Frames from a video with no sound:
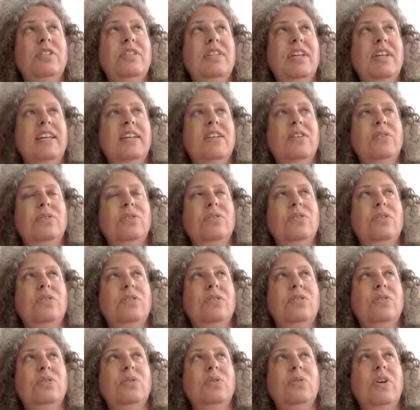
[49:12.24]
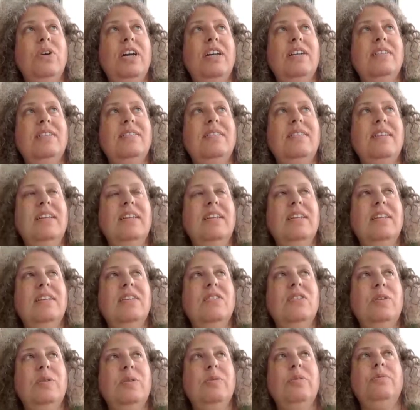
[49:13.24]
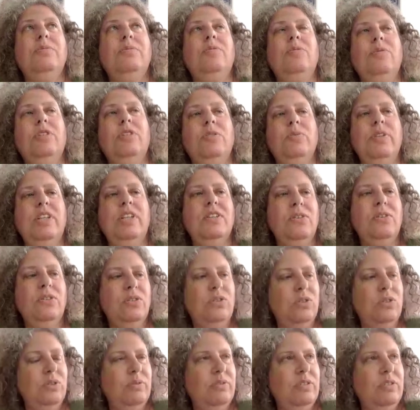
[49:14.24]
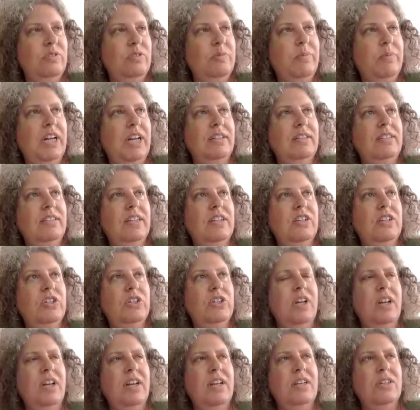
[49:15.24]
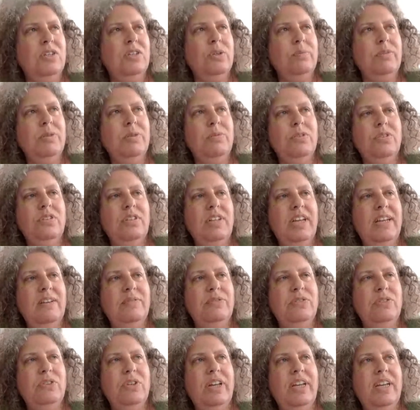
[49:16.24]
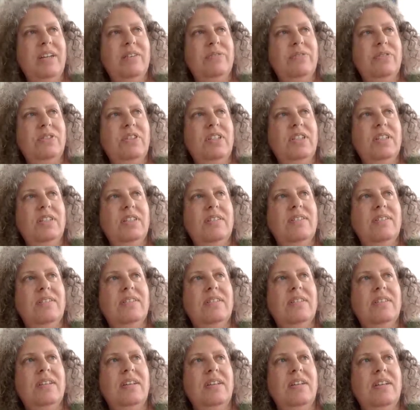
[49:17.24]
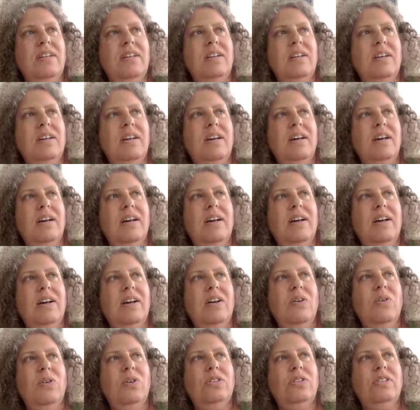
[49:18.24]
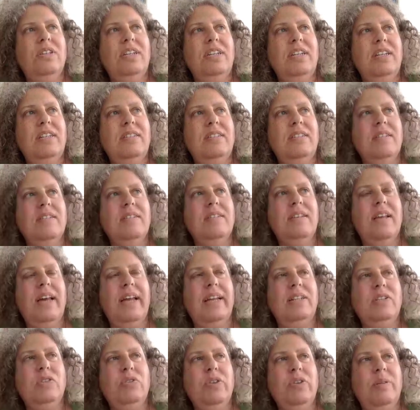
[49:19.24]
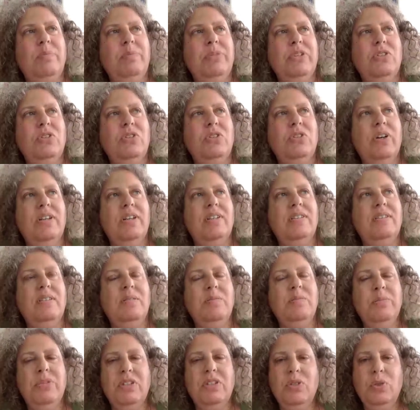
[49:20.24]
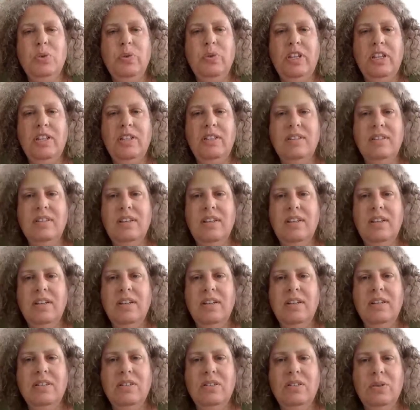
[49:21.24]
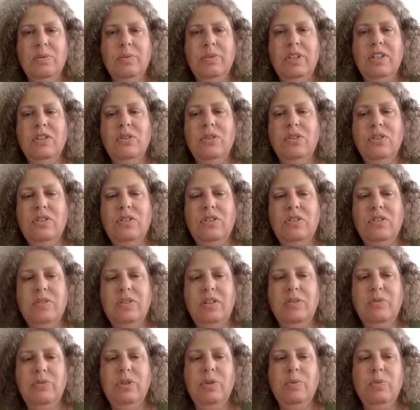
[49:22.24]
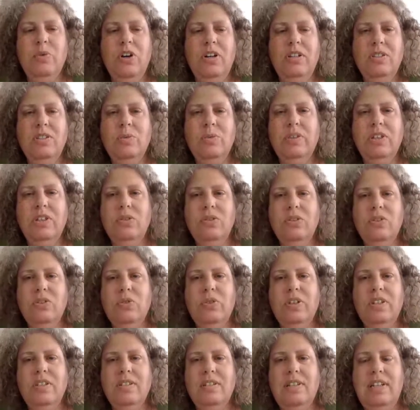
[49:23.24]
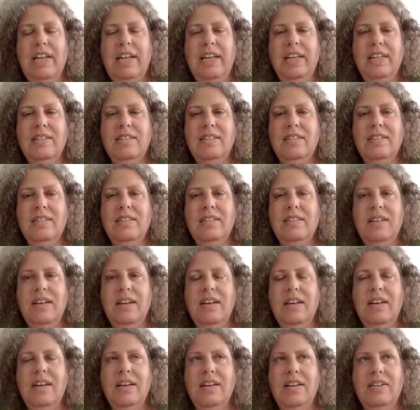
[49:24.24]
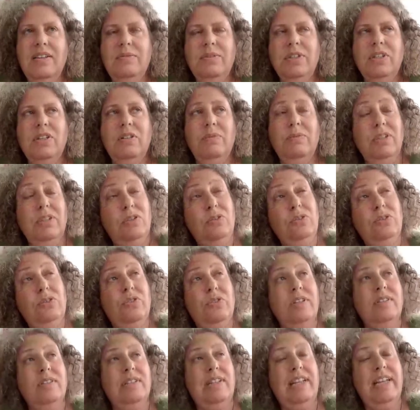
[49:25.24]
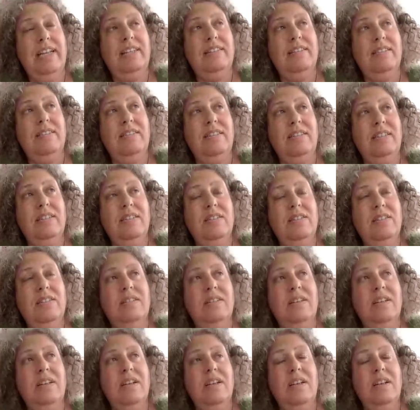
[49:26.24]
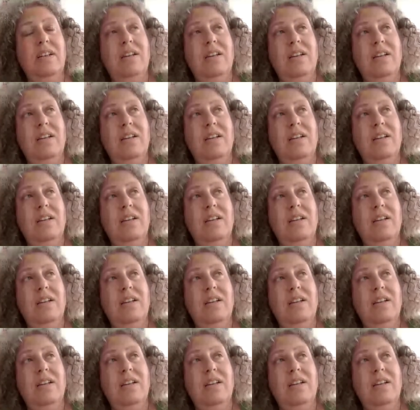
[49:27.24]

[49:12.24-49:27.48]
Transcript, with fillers: what I could do, I think, or what we could do with Matjaž, so we would have to have these uh, alternating sine trapezoids in between. So we could, if we want, we could translate, uh, we, we could translate this